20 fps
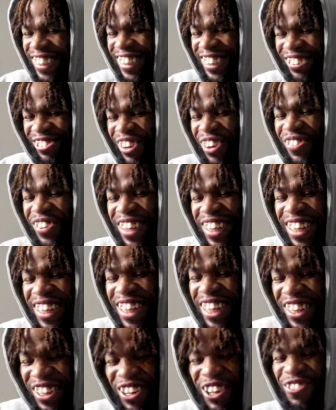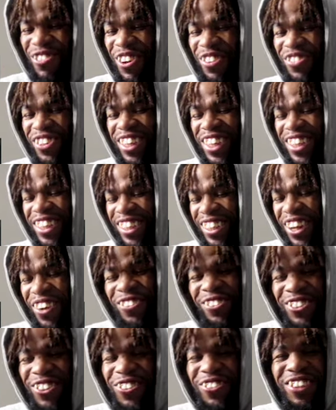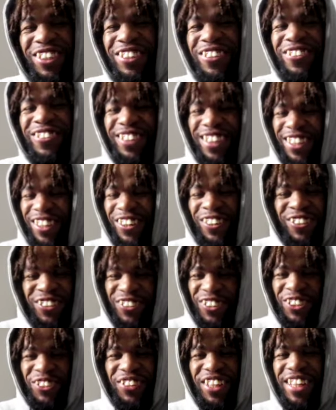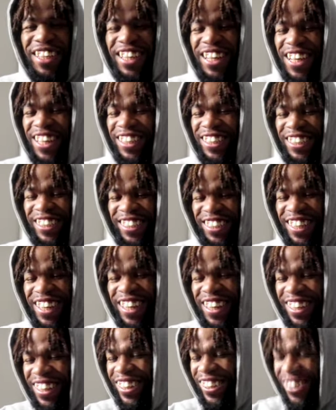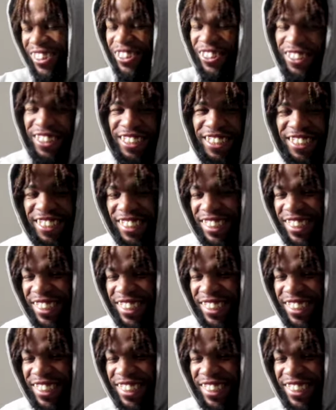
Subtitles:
My bad. Y'all was already doing that. Y'all was already saying English. Okay.